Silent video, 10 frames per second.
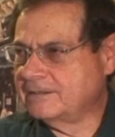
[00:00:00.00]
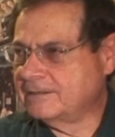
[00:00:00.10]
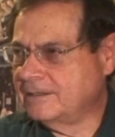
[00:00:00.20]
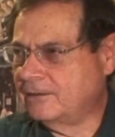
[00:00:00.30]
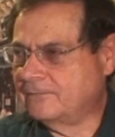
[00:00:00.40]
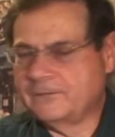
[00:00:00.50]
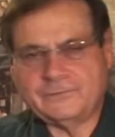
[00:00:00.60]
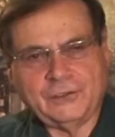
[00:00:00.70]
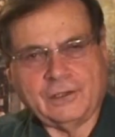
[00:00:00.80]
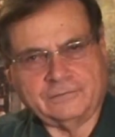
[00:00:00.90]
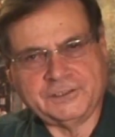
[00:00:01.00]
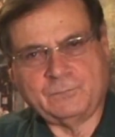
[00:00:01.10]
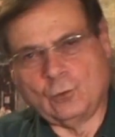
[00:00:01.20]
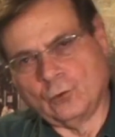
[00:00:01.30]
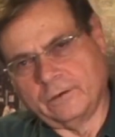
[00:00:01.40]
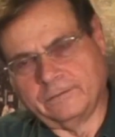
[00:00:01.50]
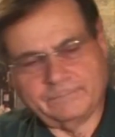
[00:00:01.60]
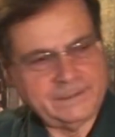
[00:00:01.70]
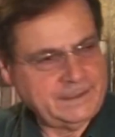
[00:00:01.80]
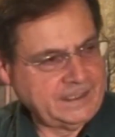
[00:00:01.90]
$50 more,
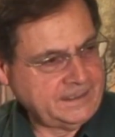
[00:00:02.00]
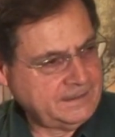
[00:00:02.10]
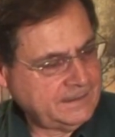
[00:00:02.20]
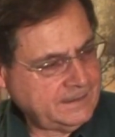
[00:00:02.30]
then